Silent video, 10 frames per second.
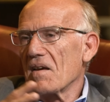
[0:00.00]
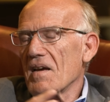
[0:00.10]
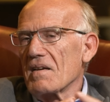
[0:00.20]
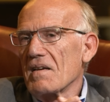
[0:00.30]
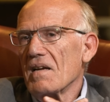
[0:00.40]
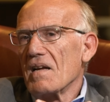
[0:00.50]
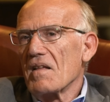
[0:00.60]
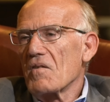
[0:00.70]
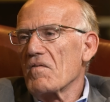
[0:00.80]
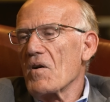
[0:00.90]
And
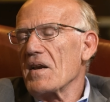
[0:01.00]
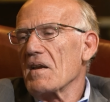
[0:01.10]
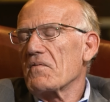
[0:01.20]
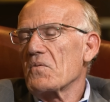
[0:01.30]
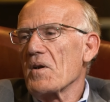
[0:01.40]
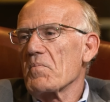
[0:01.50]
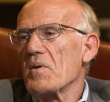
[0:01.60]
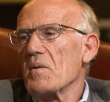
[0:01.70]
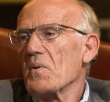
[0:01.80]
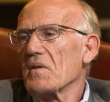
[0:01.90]
they're very left wing
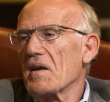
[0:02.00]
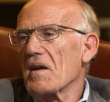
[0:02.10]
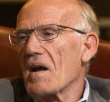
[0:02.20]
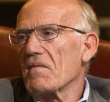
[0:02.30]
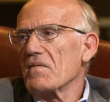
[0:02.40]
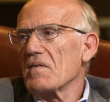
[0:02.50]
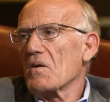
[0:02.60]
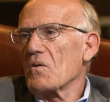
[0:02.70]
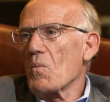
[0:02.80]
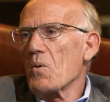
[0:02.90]
people. They have a
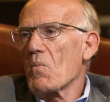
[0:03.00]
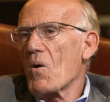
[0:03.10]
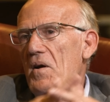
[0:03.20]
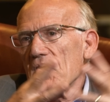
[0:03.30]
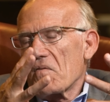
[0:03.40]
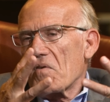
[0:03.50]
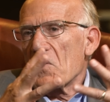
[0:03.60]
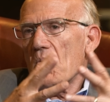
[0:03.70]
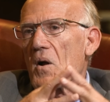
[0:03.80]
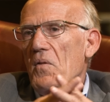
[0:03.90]
global market, they're very
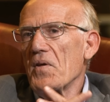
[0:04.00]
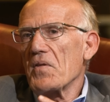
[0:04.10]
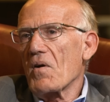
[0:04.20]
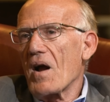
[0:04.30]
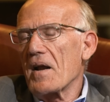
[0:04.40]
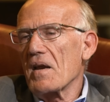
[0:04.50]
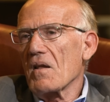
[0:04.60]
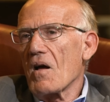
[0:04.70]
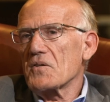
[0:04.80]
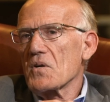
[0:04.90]
wealthy, they're
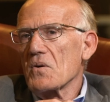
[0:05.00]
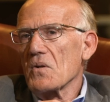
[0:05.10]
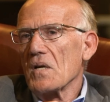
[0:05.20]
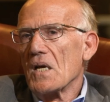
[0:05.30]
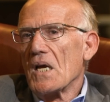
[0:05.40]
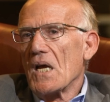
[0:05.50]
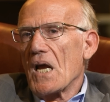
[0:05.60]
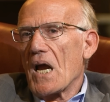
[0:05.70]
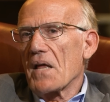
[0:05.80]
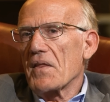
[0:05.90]
ideological,
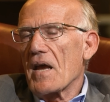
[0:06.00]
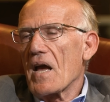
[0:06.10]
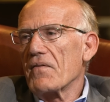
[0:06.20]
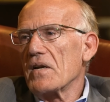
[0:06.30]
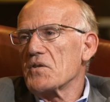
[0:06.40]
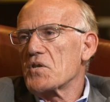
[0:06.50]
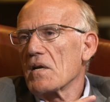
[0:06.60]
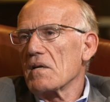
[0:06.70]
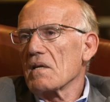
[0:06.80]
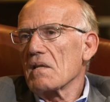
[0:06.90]
and they have an
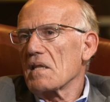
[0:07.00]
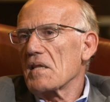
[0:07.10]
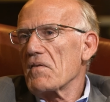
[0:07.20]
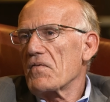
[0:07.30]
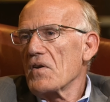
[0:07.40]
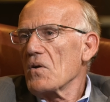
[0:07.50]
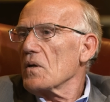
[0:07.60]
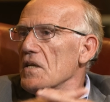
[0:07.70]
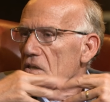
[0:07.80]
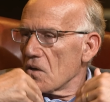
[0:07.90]
agenda that they feel
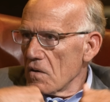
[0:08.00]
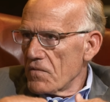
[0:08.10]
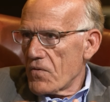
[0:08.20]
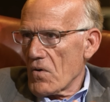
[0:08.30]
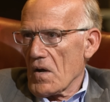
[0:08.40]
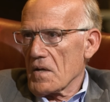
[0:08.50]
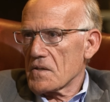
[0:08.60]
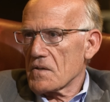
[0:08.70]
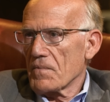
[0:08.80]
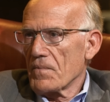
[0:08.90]
is good for
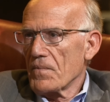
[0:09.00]
us.